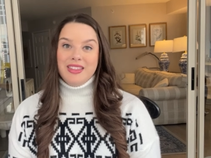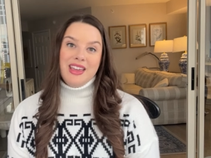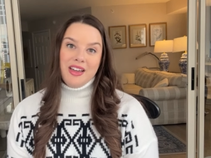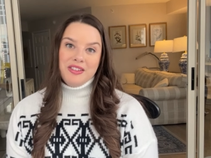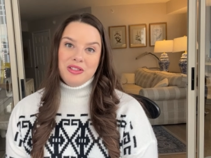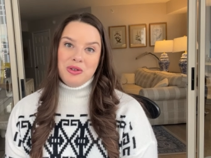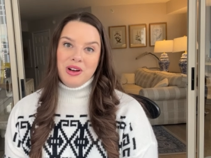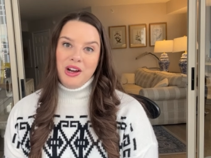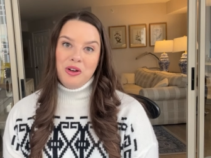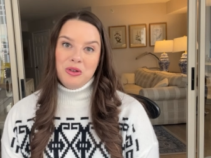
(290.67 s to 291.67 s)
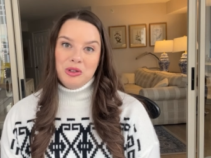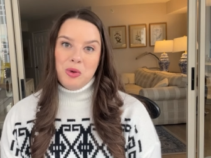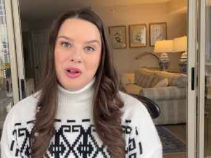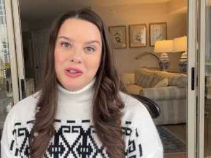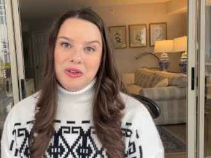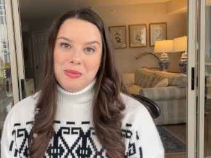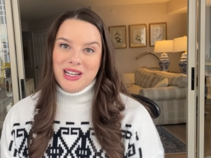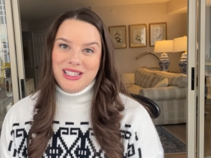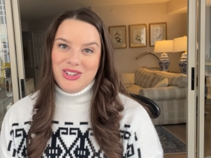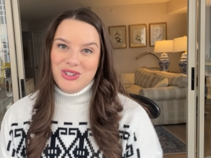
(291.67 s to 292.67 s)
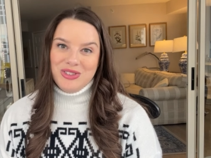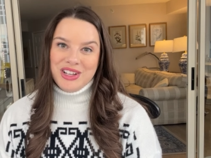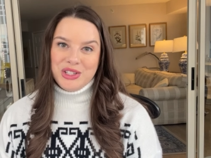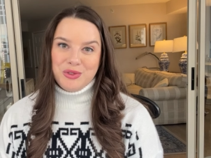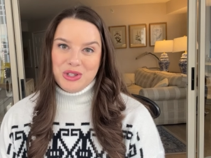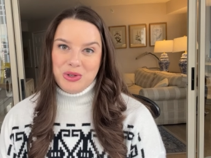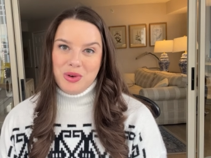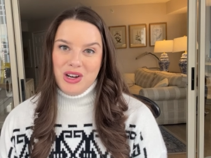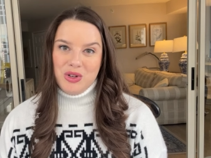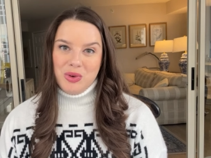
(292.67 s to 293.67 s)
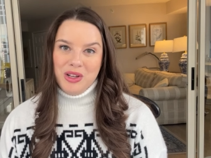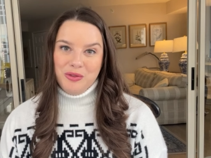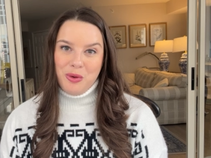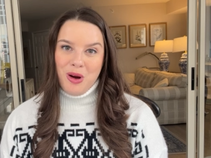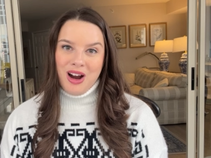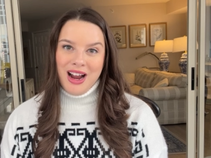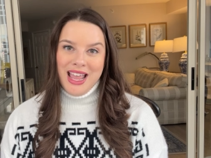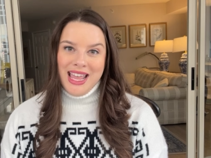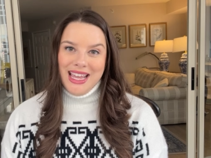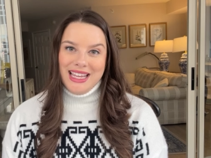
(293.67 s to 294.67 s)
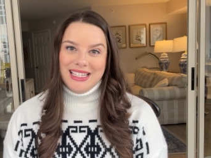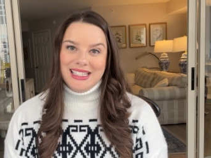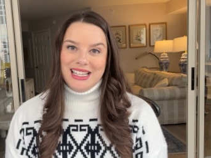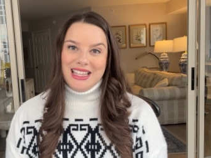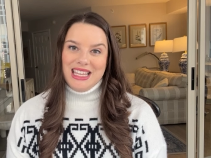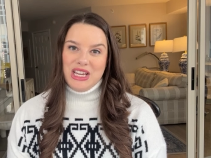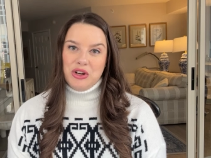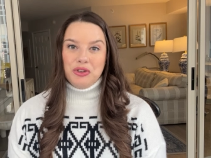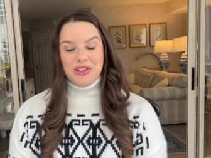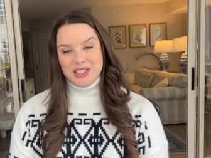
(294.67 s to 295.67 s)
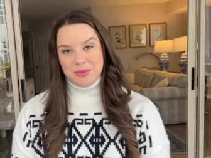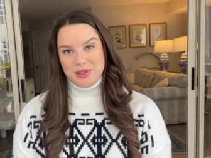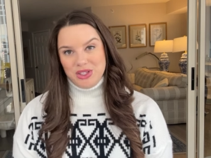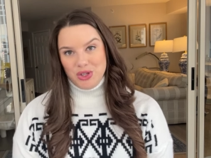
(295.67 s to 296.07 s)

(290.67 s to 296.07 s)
The other Lori Holt quilt on my to-do list for twenty twenty-four is the Christmas